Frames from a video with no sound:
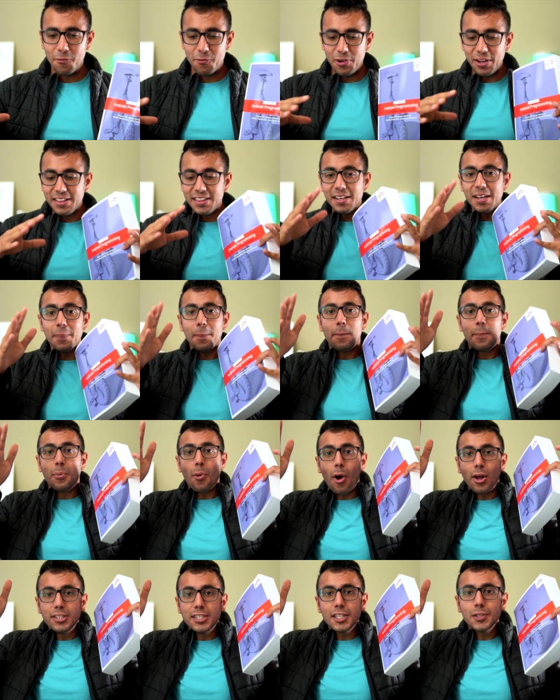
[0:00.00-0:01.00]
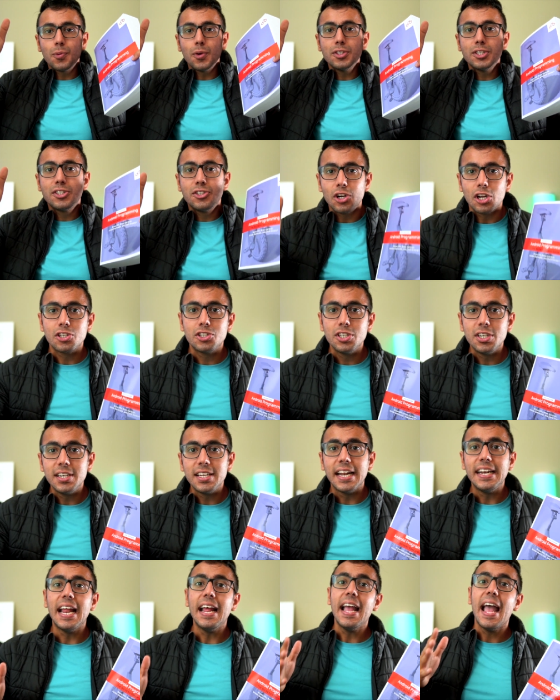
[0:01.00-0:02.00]
where the projects were structured
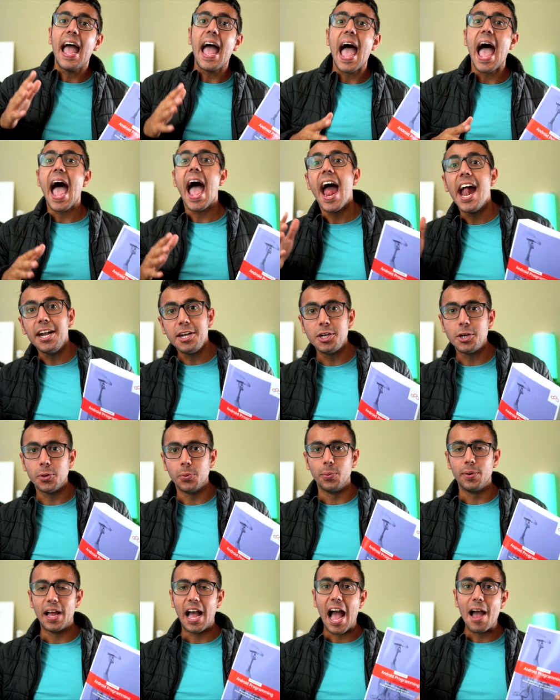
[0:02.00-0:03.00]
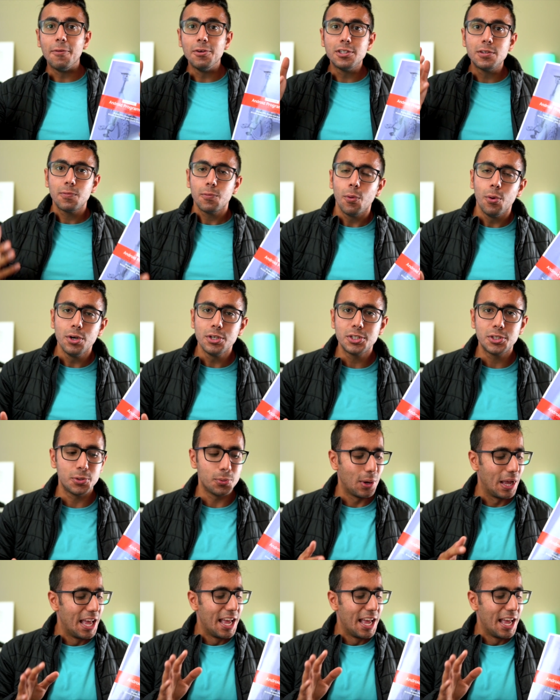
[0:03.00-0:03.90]
that I had to, I was forced to.